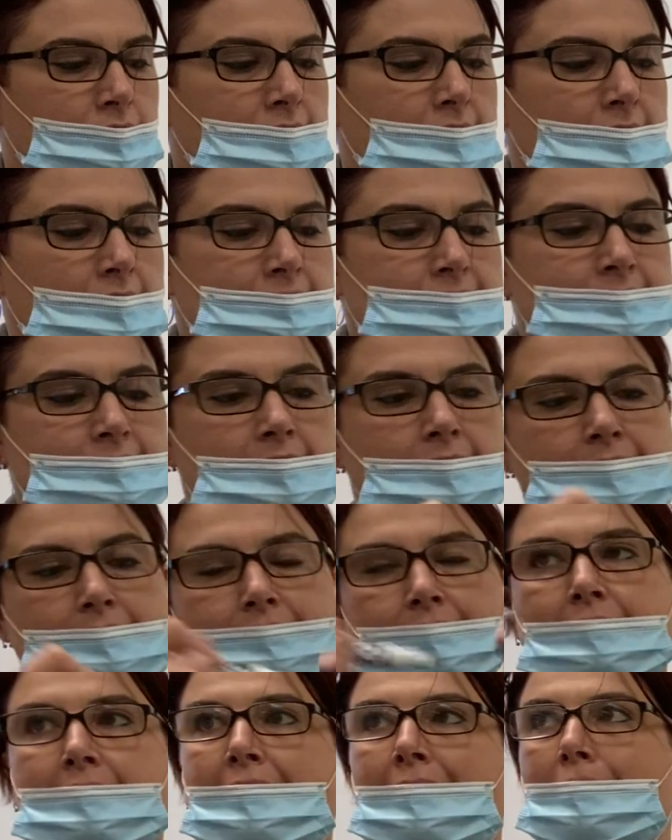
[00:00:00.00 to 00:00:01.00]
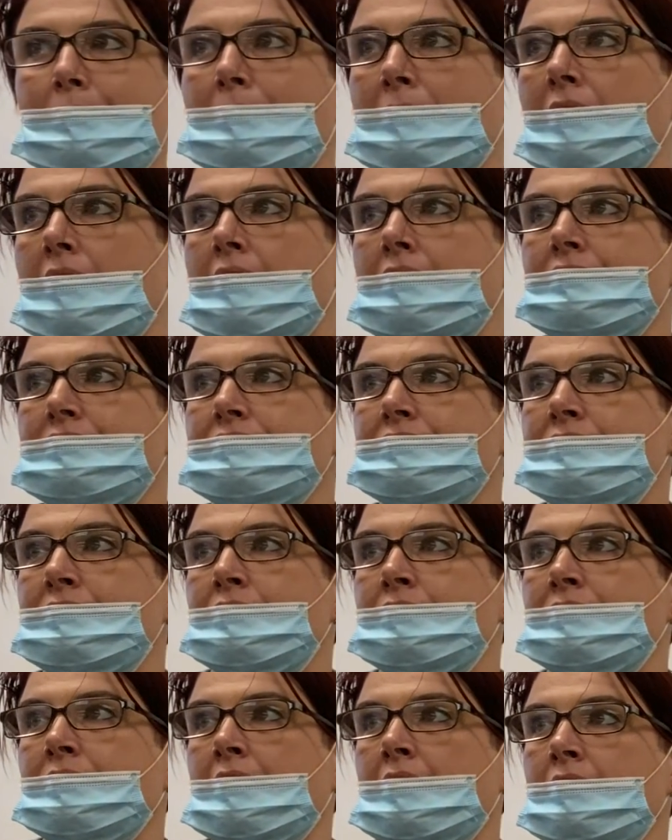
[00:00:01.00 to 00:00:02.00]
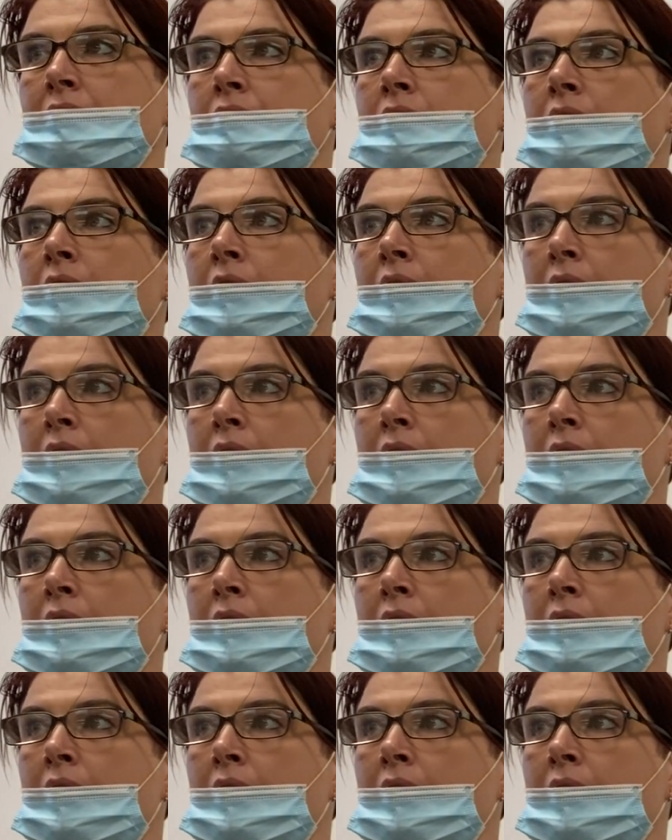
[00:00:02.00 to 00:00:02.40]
ahead and take the cap off, right?